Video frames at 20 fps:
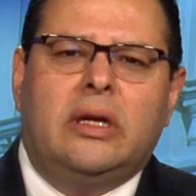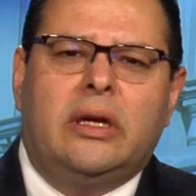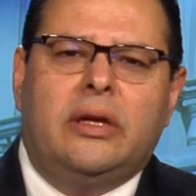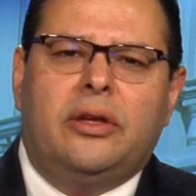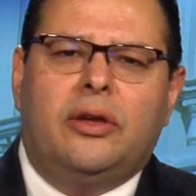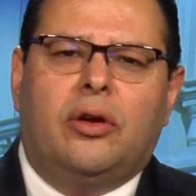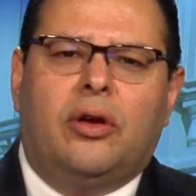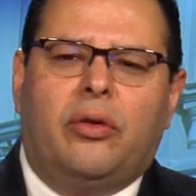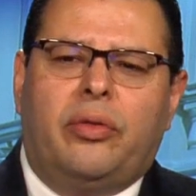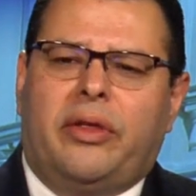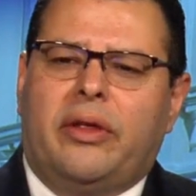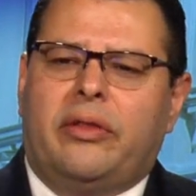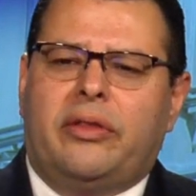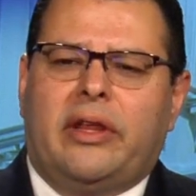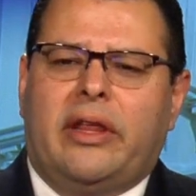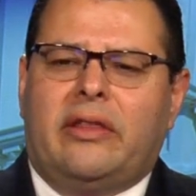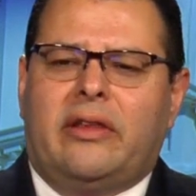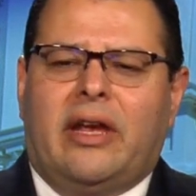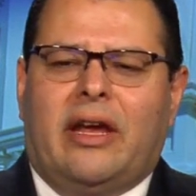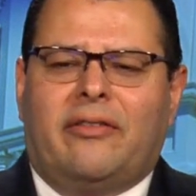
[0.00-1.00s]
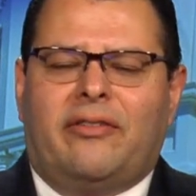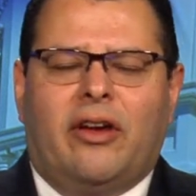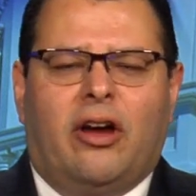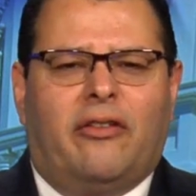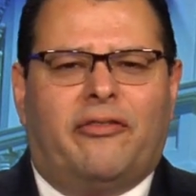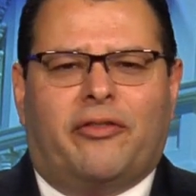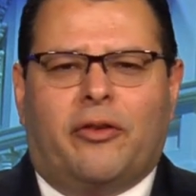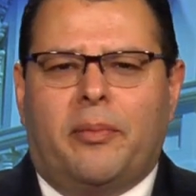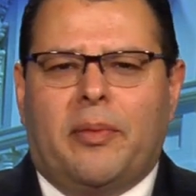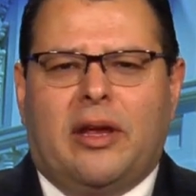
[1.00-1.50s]
They have
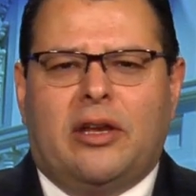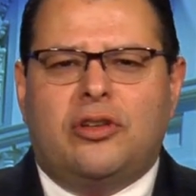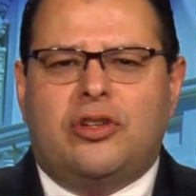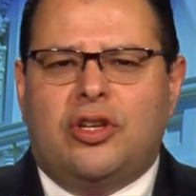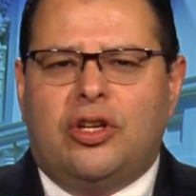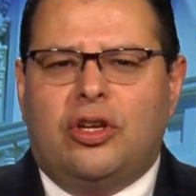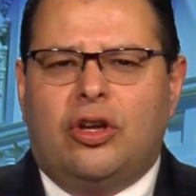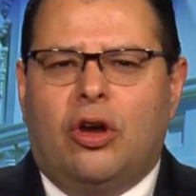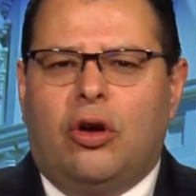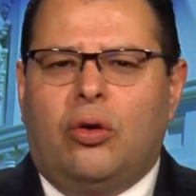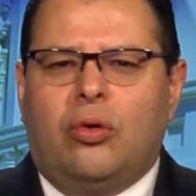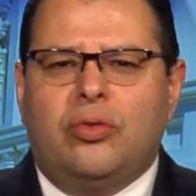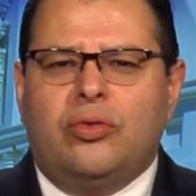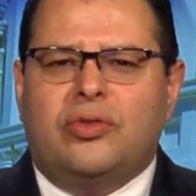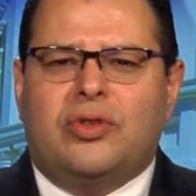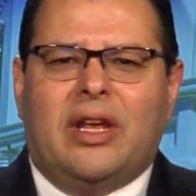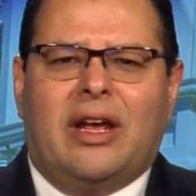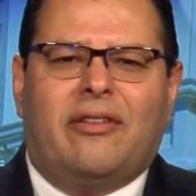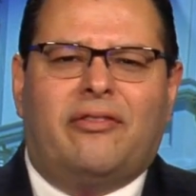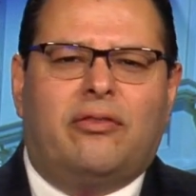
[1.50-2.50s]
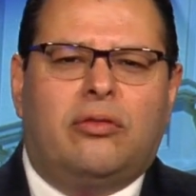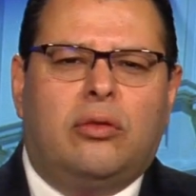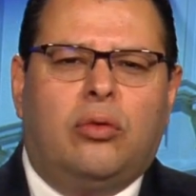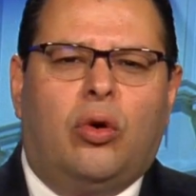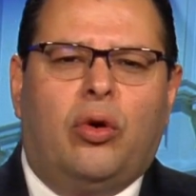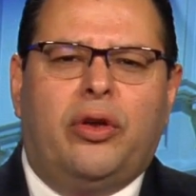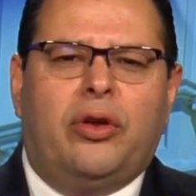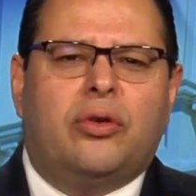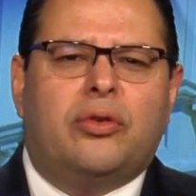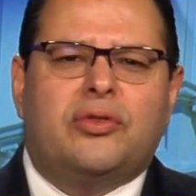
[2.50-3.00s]
help from NGOs, they have
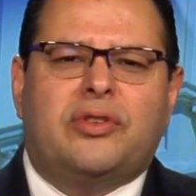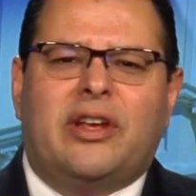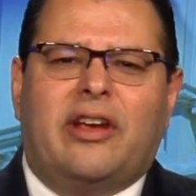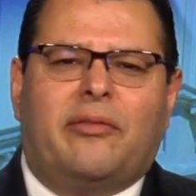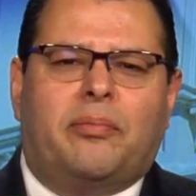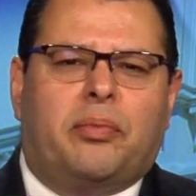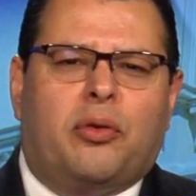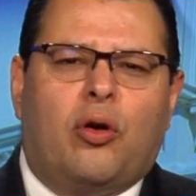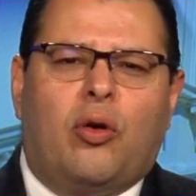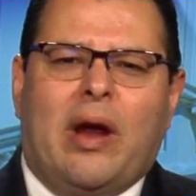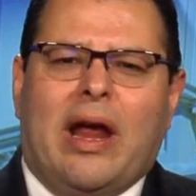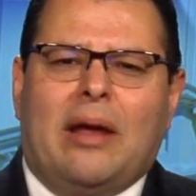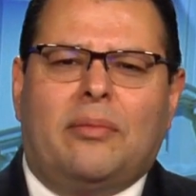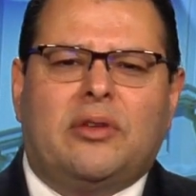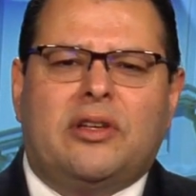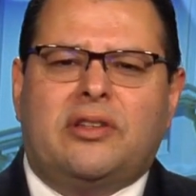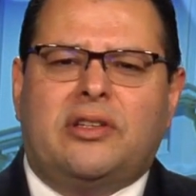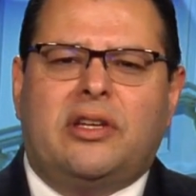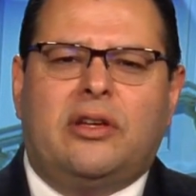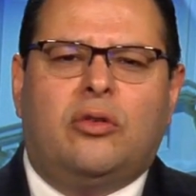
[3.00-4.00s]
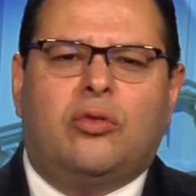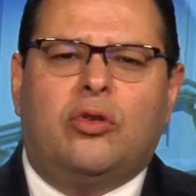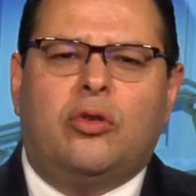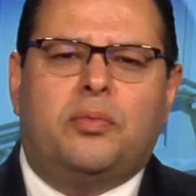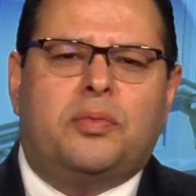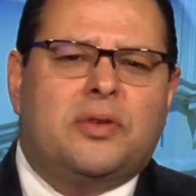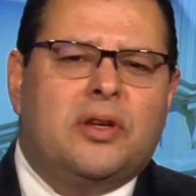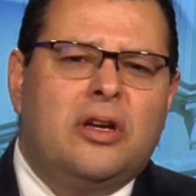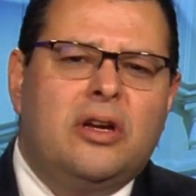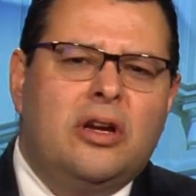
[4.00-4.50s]
lawyers, they have pro-amnesty
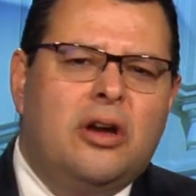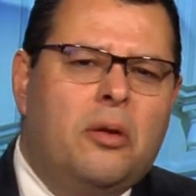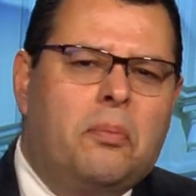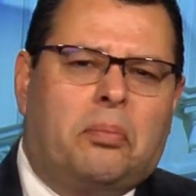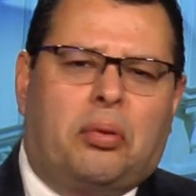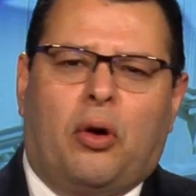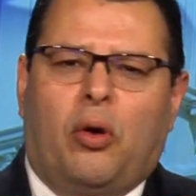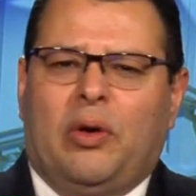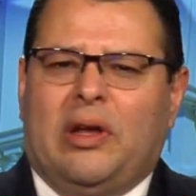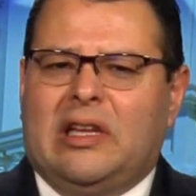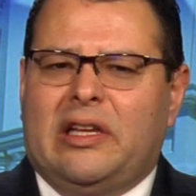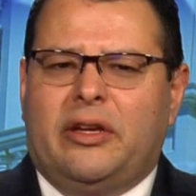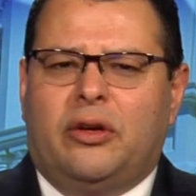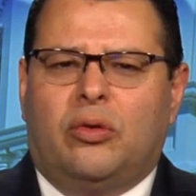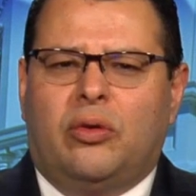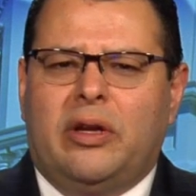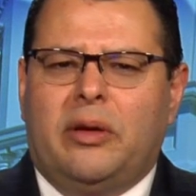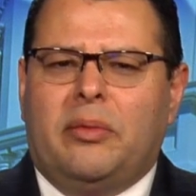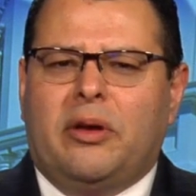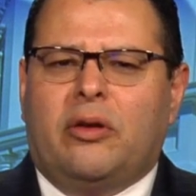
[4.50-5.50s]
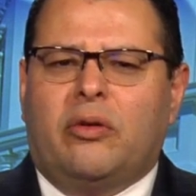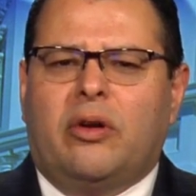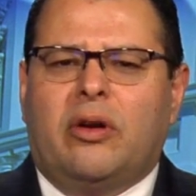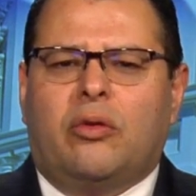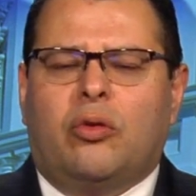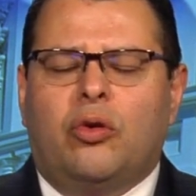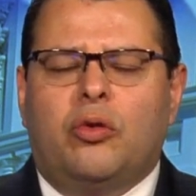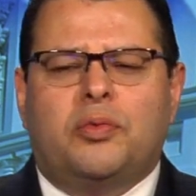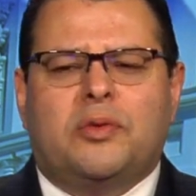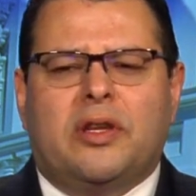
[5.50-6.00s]
groups, pro-illegal immigrant
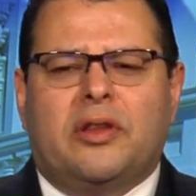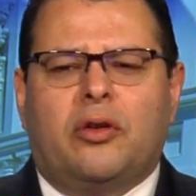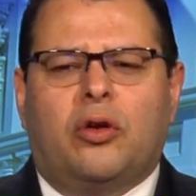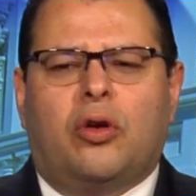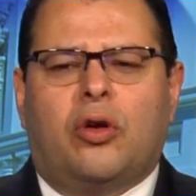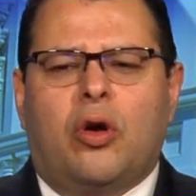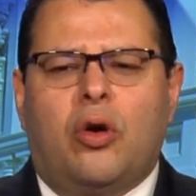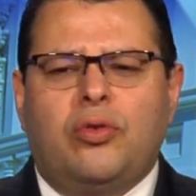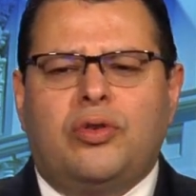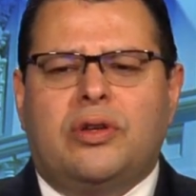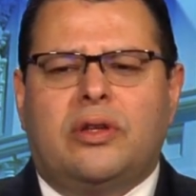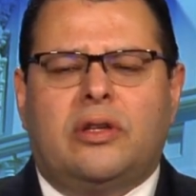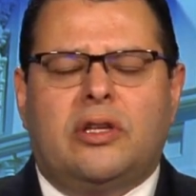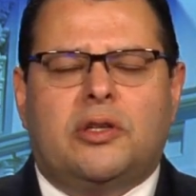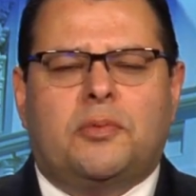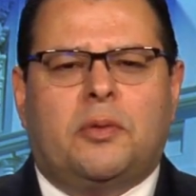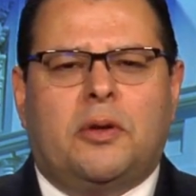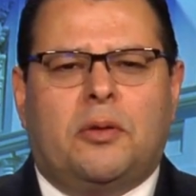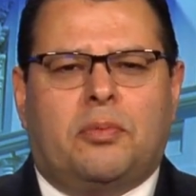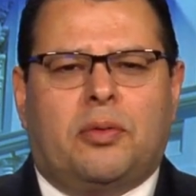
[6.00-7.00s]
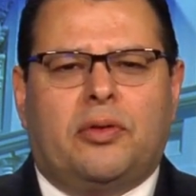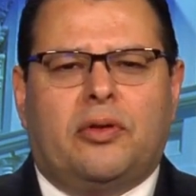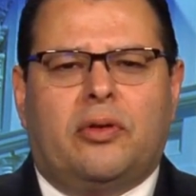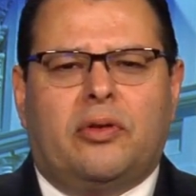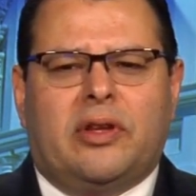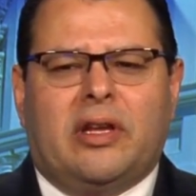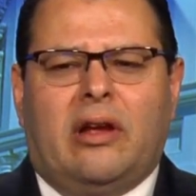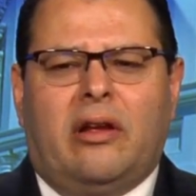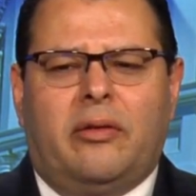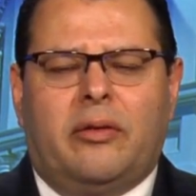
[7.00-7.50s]
groups, and they're coaching these people and they're
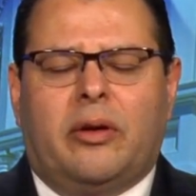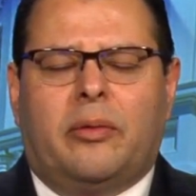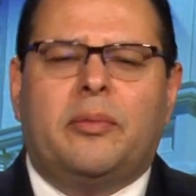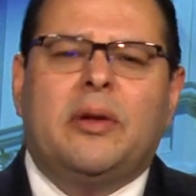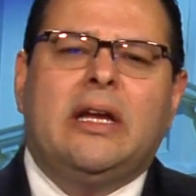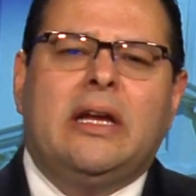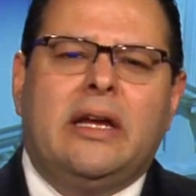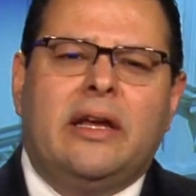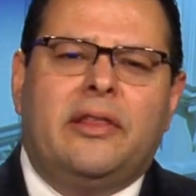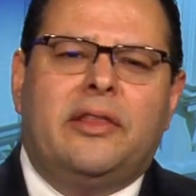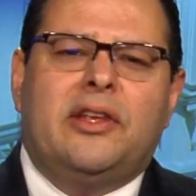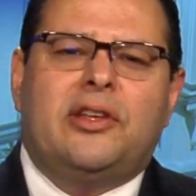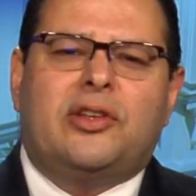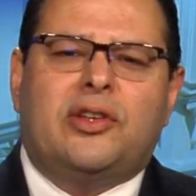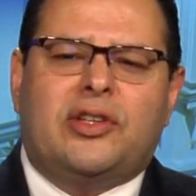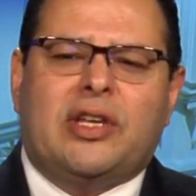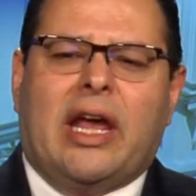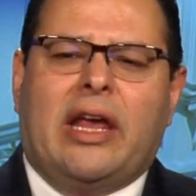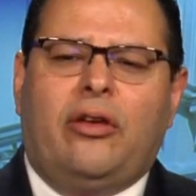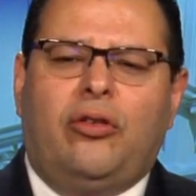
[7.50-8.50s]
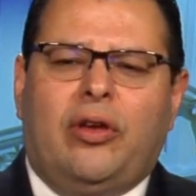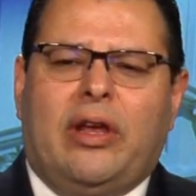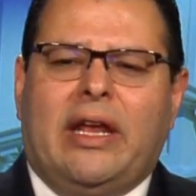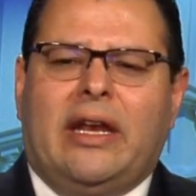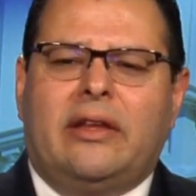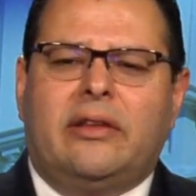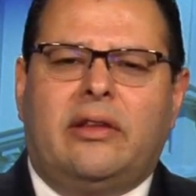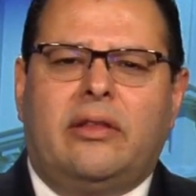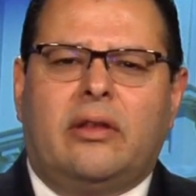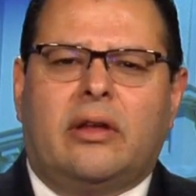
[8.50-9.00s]
telling them, this is how you get
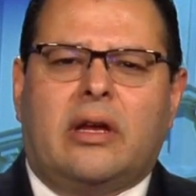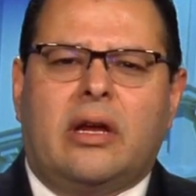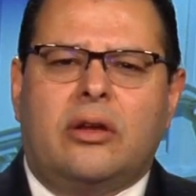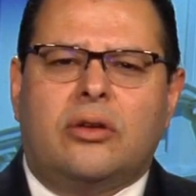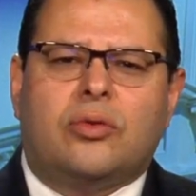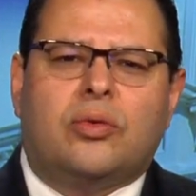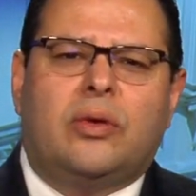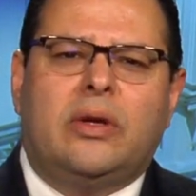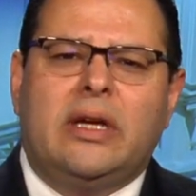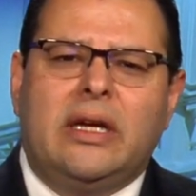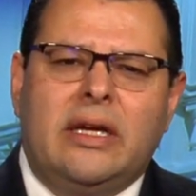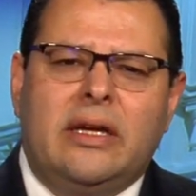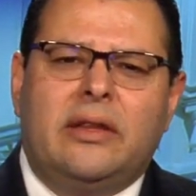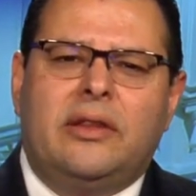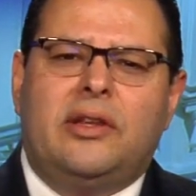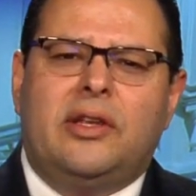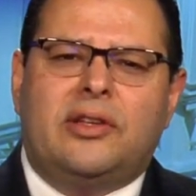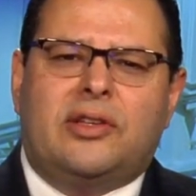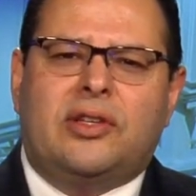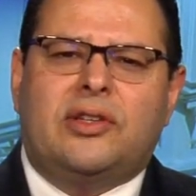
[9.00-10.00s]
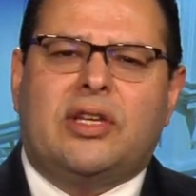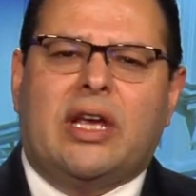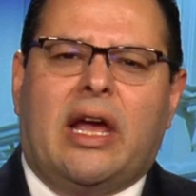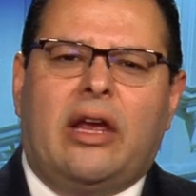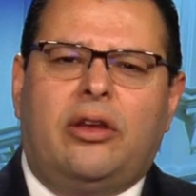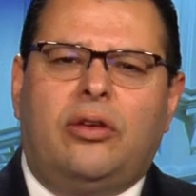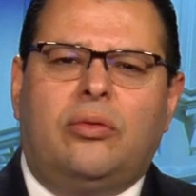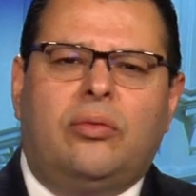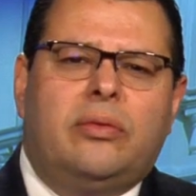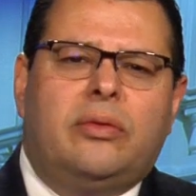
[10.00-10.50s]
into the country. This is how
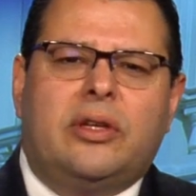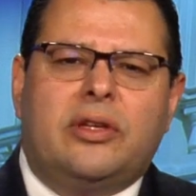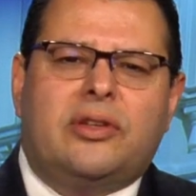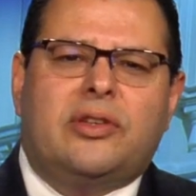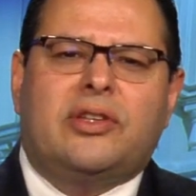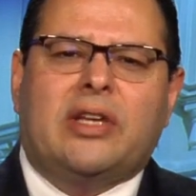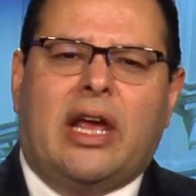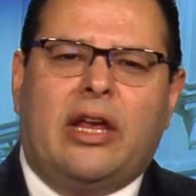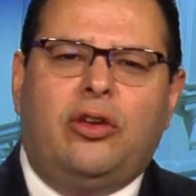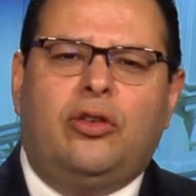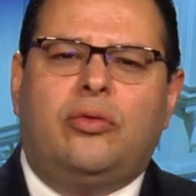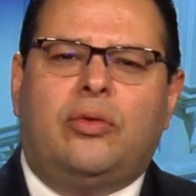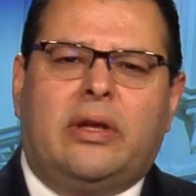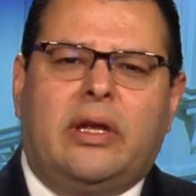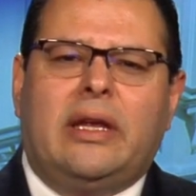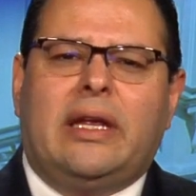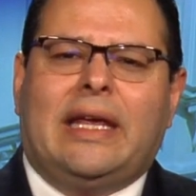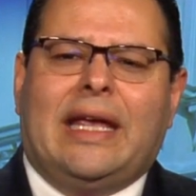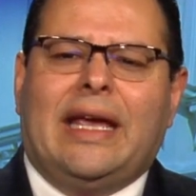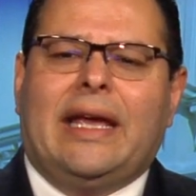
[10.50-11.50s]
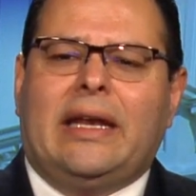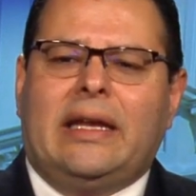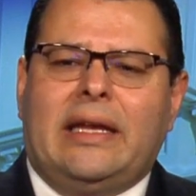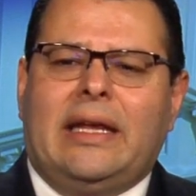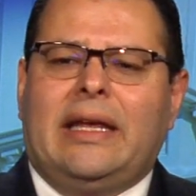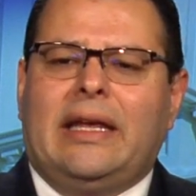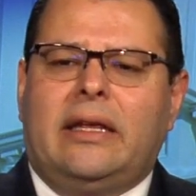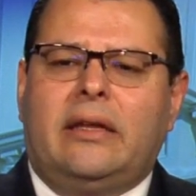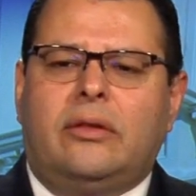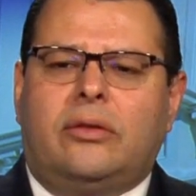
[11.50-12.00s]
you can get
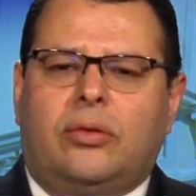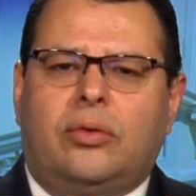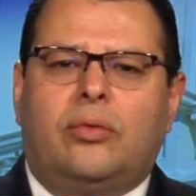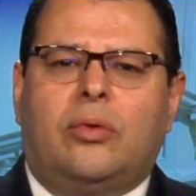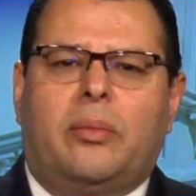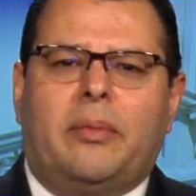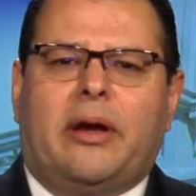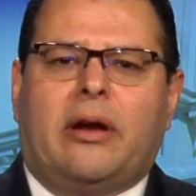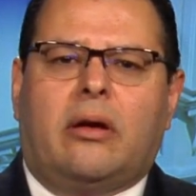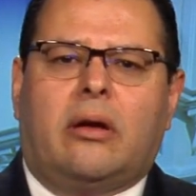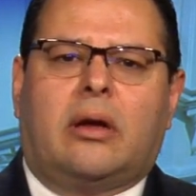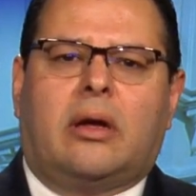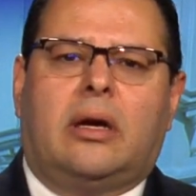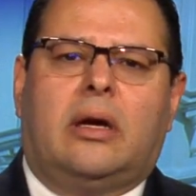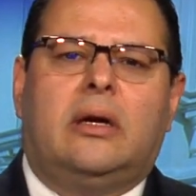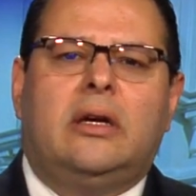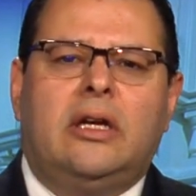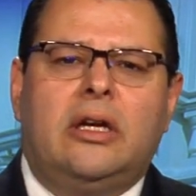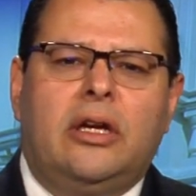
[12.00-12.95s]
into America.